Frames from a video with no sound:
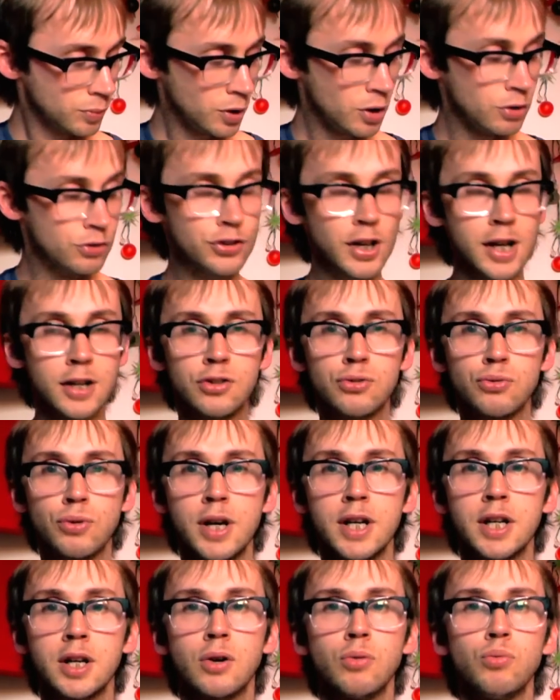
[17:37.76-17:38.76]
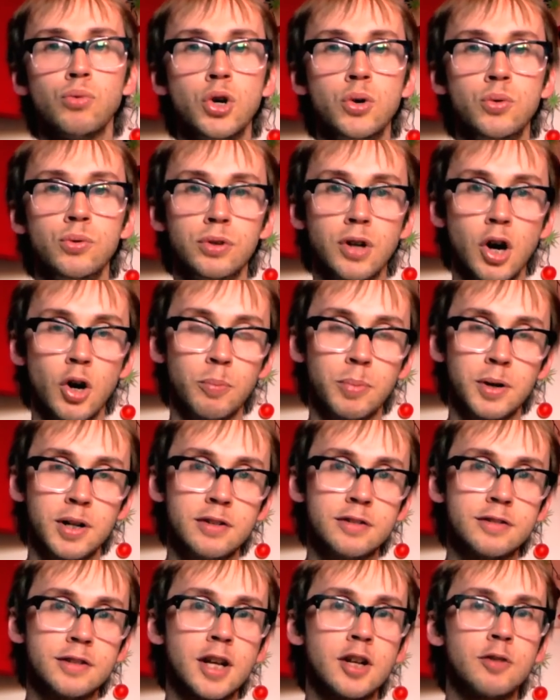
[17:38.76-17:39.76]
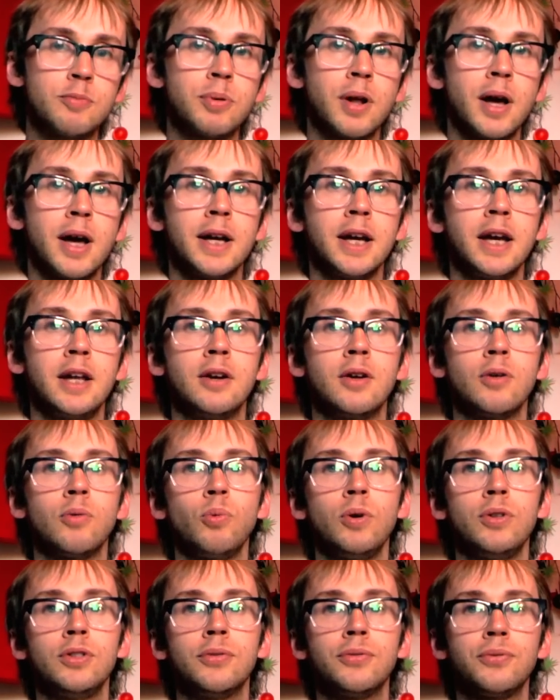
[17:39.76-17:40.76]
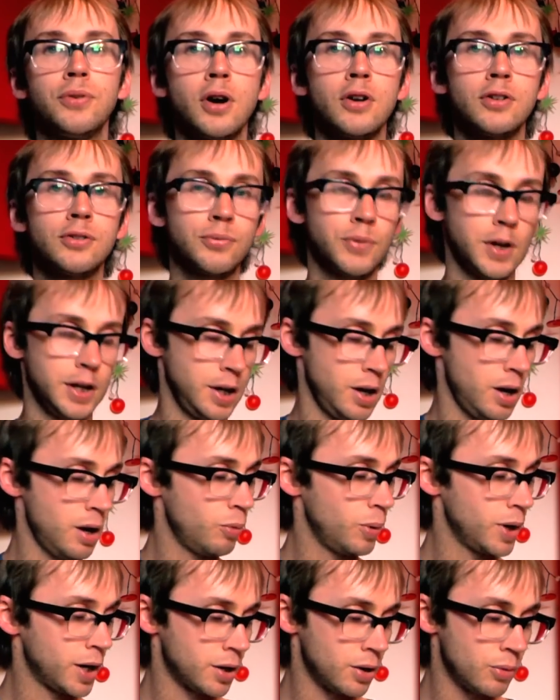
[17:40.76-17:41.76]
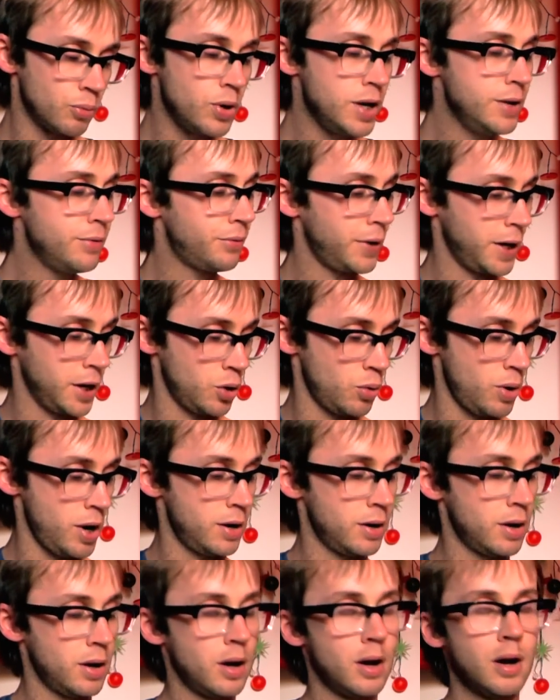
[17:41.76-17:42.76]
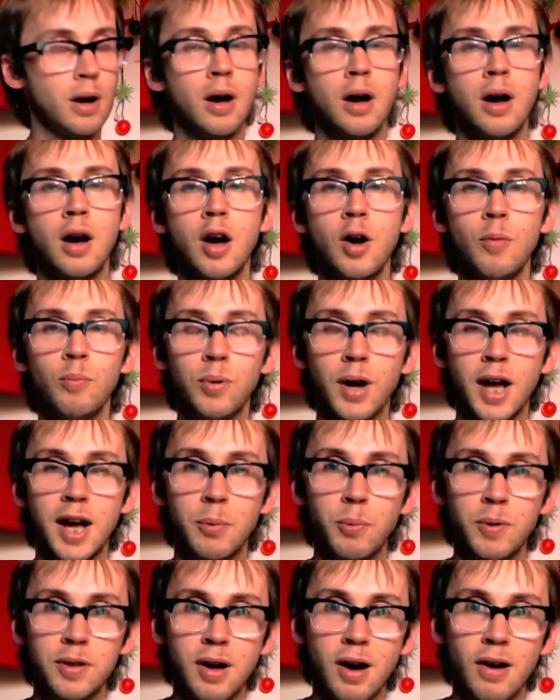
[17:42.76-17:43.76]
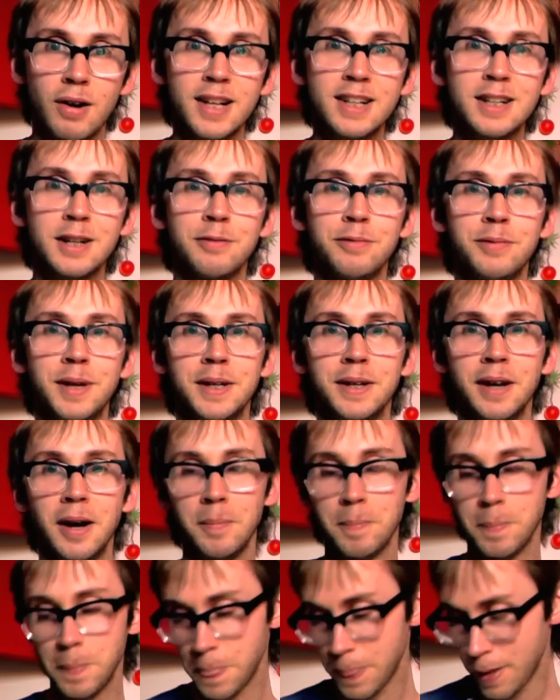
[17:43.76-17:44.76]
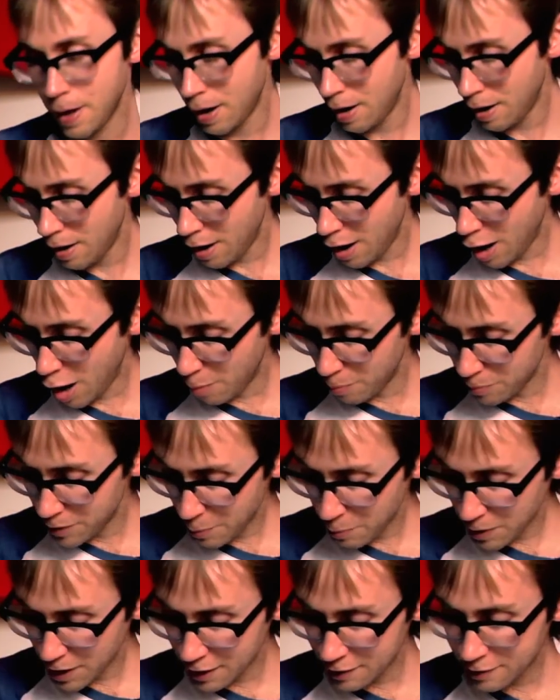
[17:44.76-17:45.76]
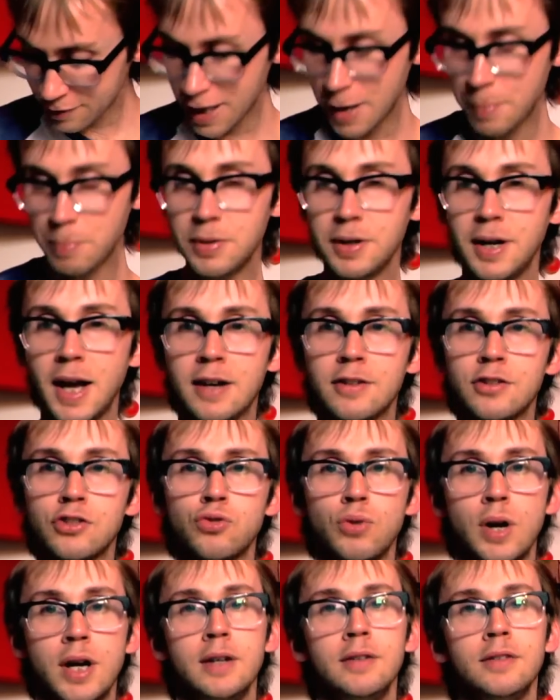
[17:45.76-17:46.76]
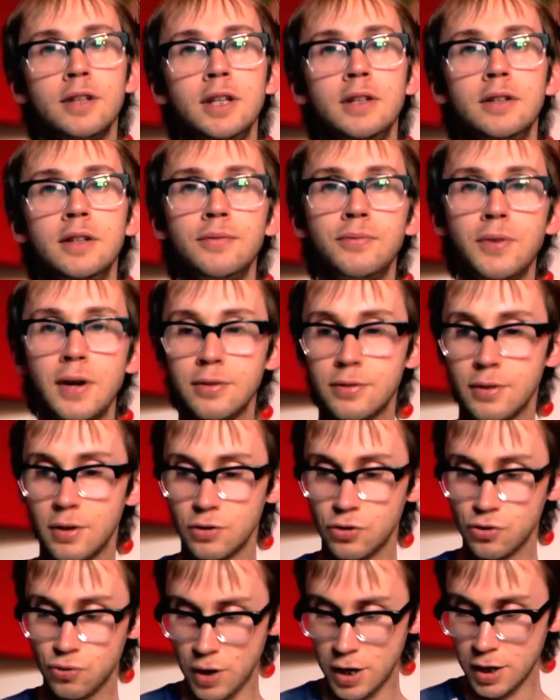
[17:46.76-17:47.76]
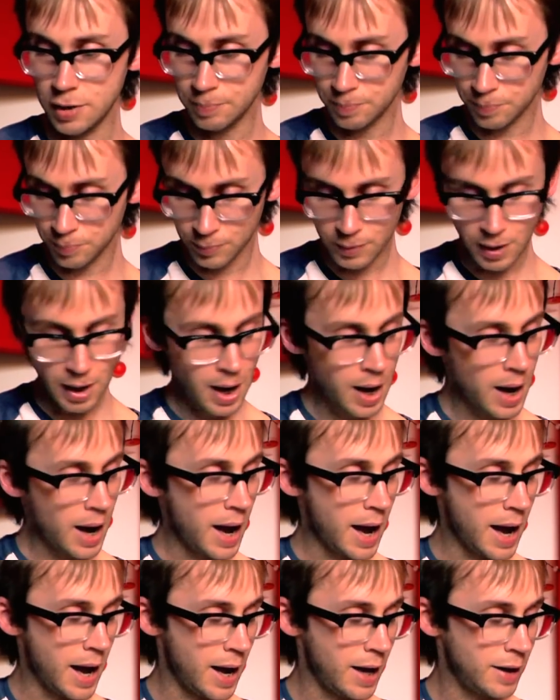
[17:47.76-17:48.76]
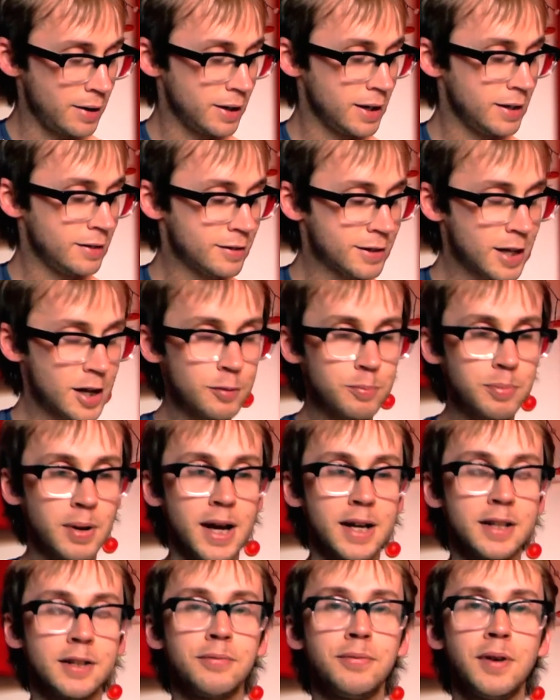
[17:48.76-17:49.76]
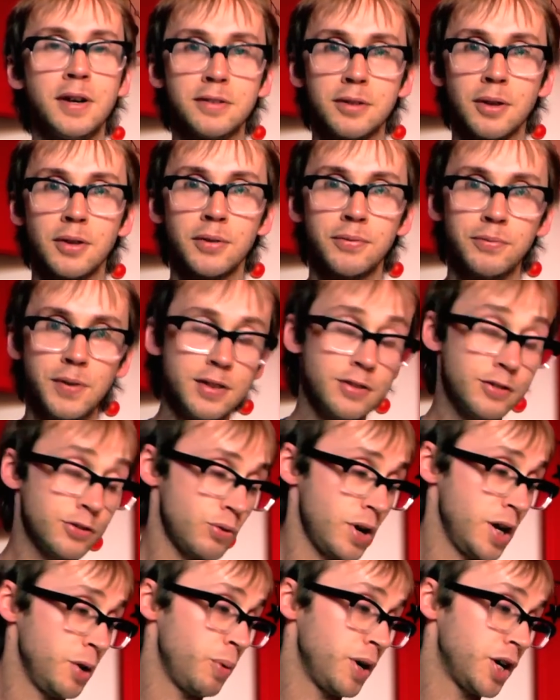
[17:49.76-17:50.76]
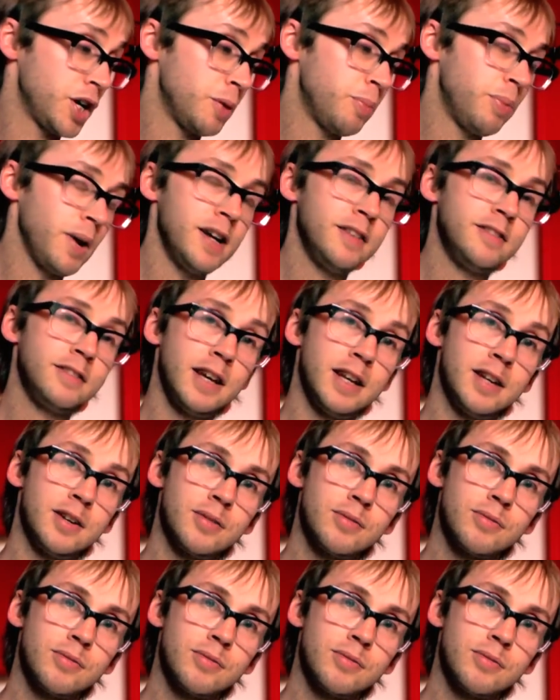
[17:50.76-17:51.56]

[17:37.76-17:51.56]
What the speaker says: 6-string root note, but instead of playing it with the first finger, we're going to refinger it, play it with our little finger. Then we're going to skip the next string, the 5th string, and instead of playing the 5th on the 5th string, we're going to place it